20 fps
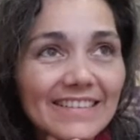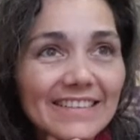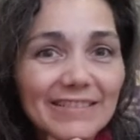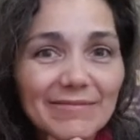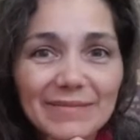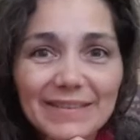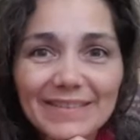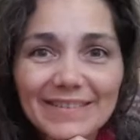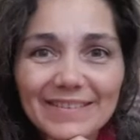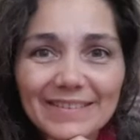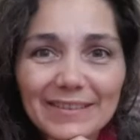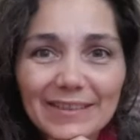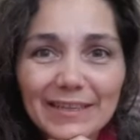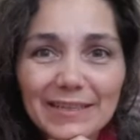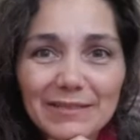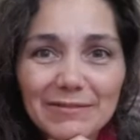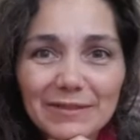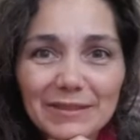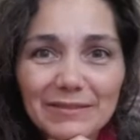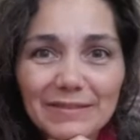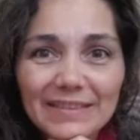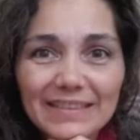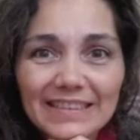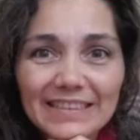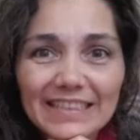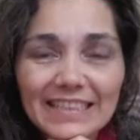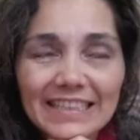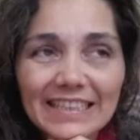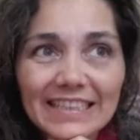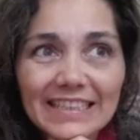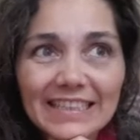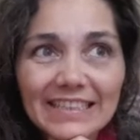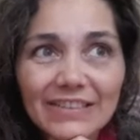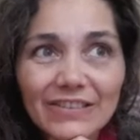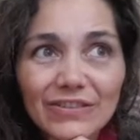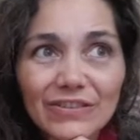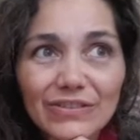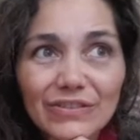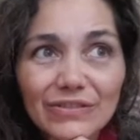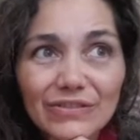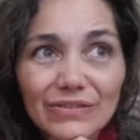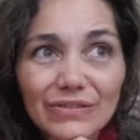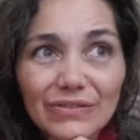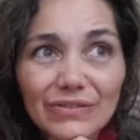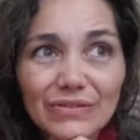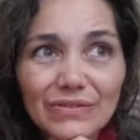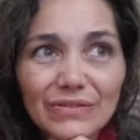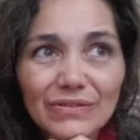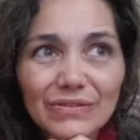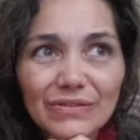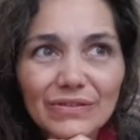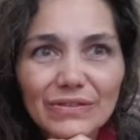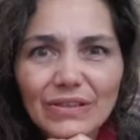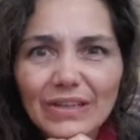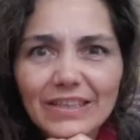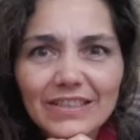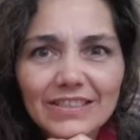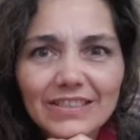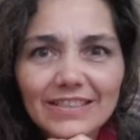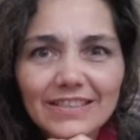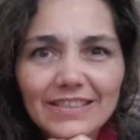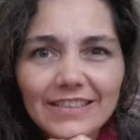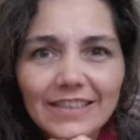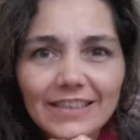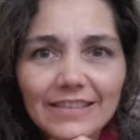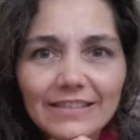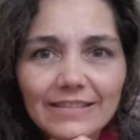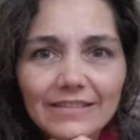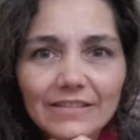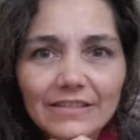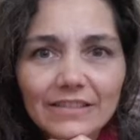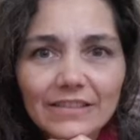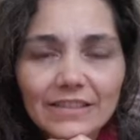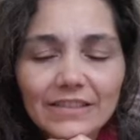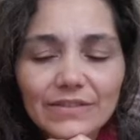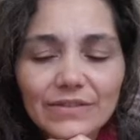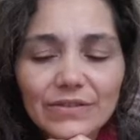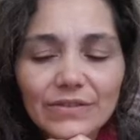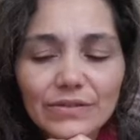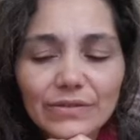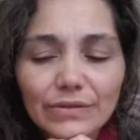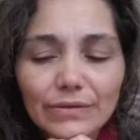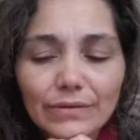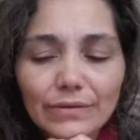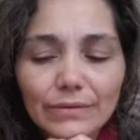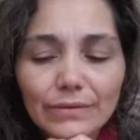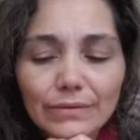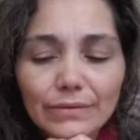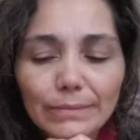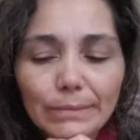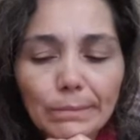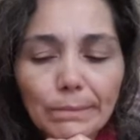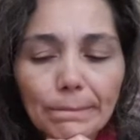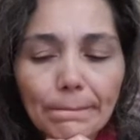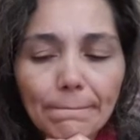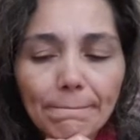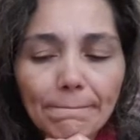think about the times when you were a kid, and there's no grudges held, there's no,